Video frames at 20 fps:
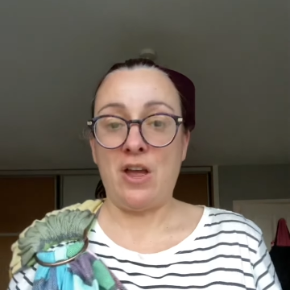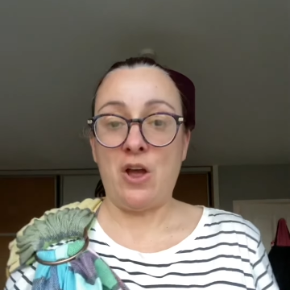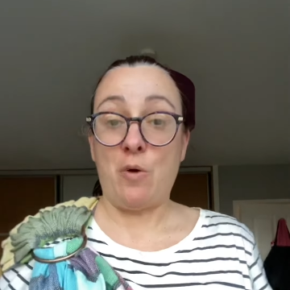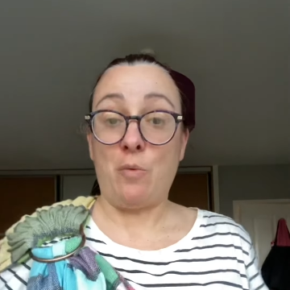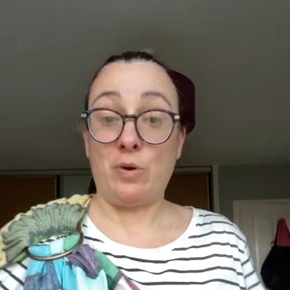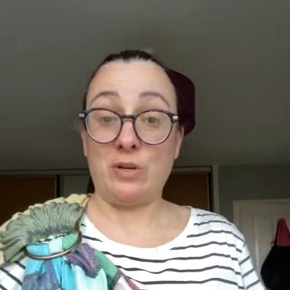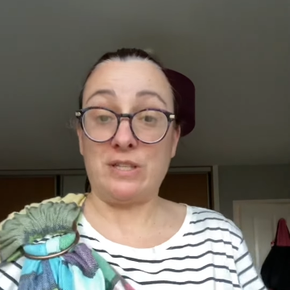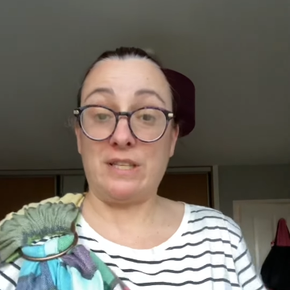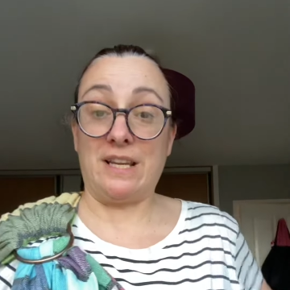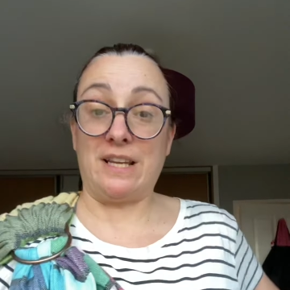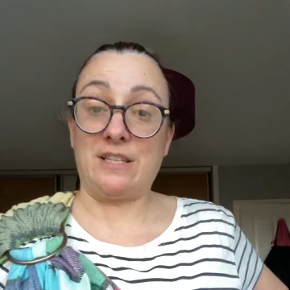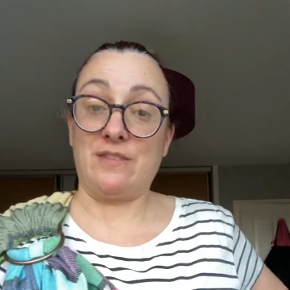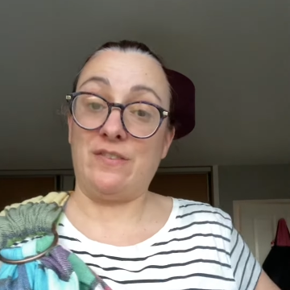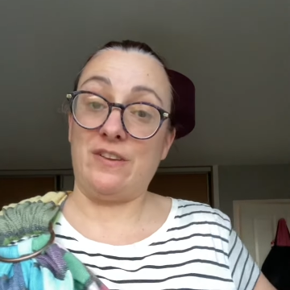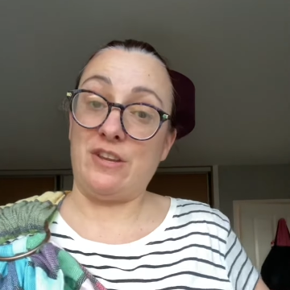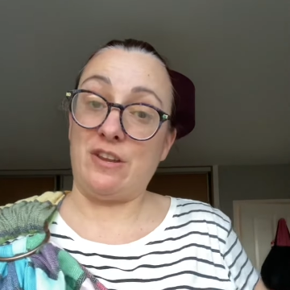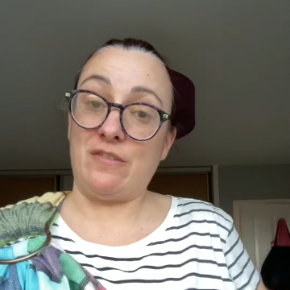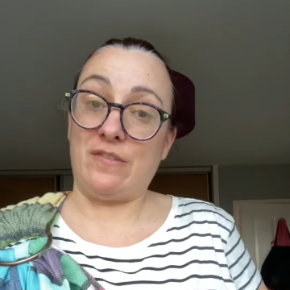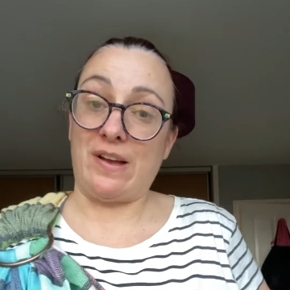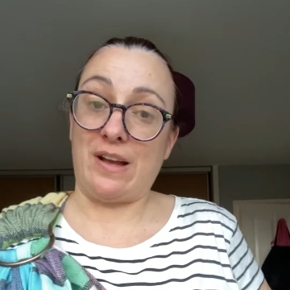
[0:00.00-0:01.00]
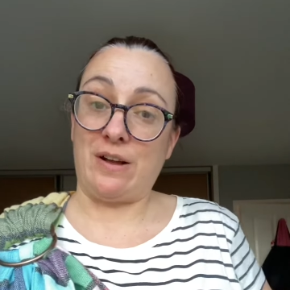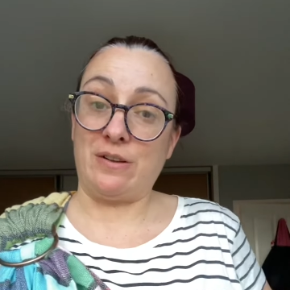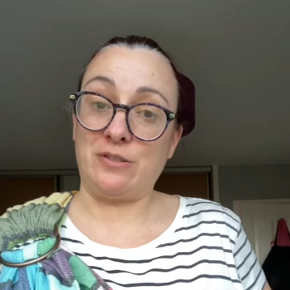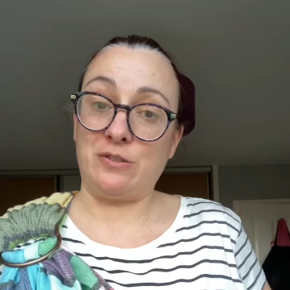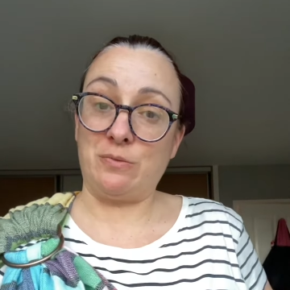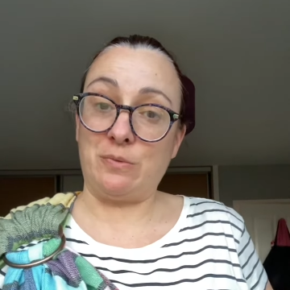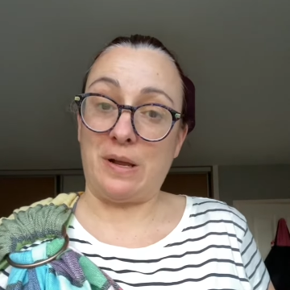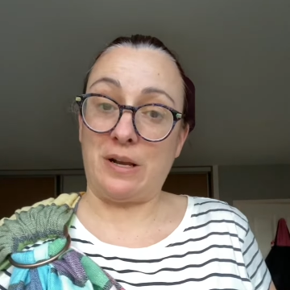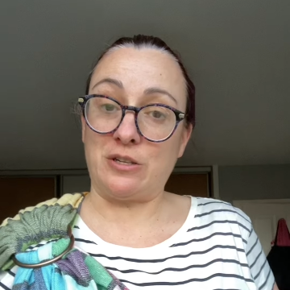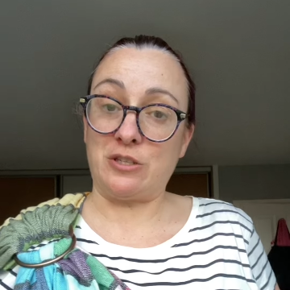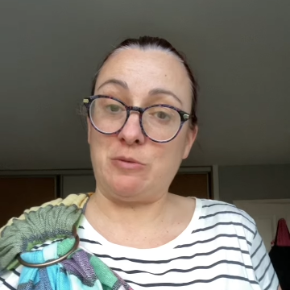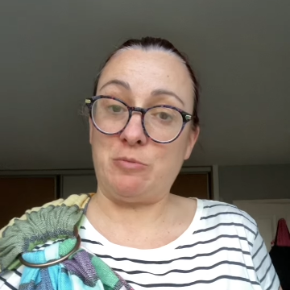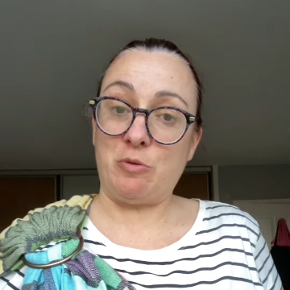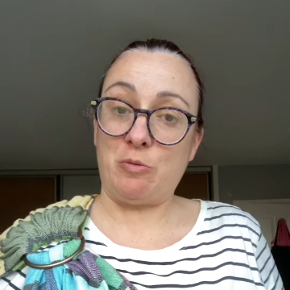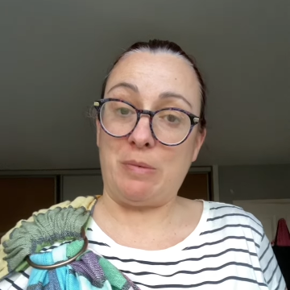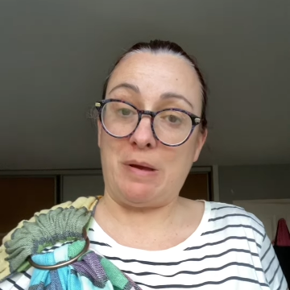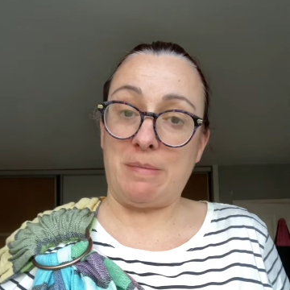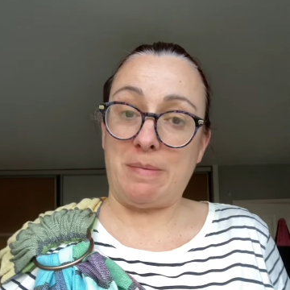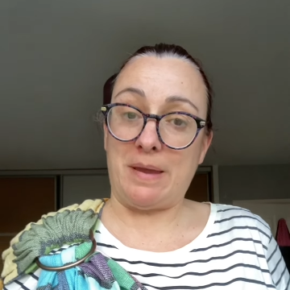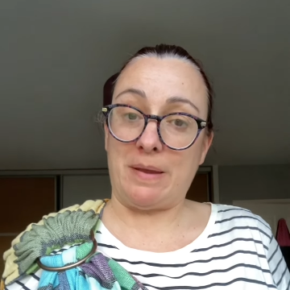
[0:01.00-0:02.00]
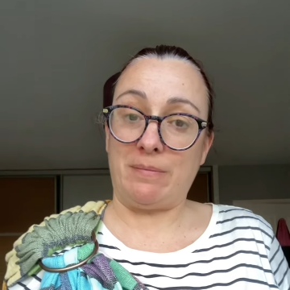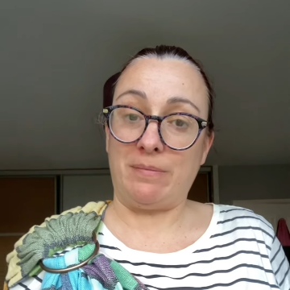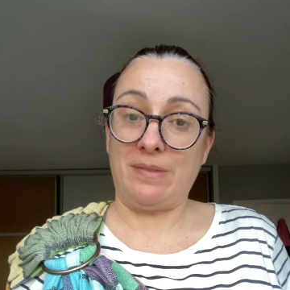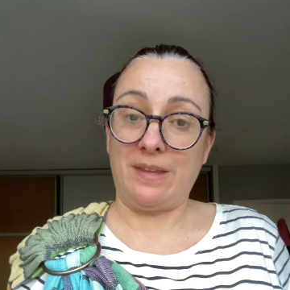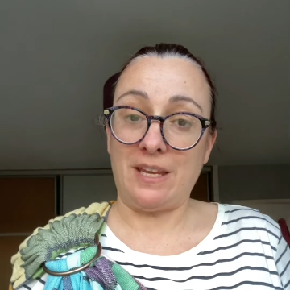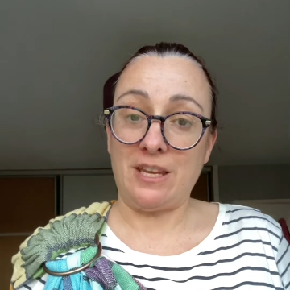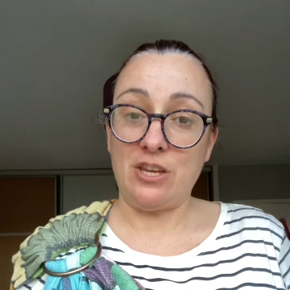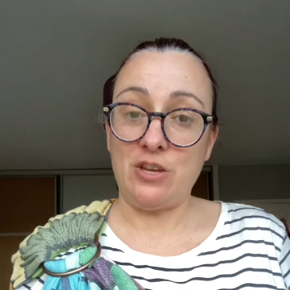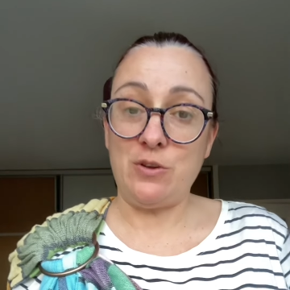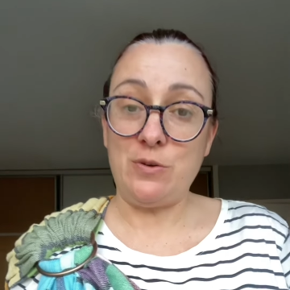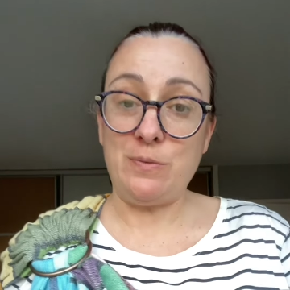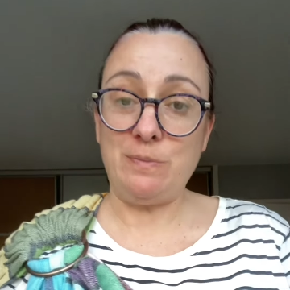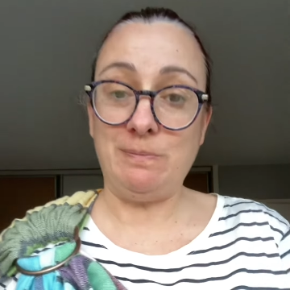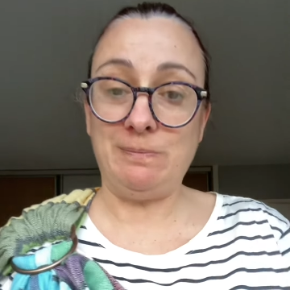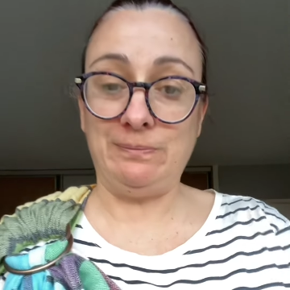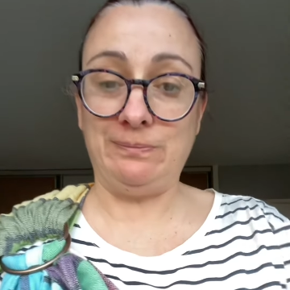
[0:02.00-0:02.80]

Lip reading: Watch the next video of how to actually put baby in. Thank you.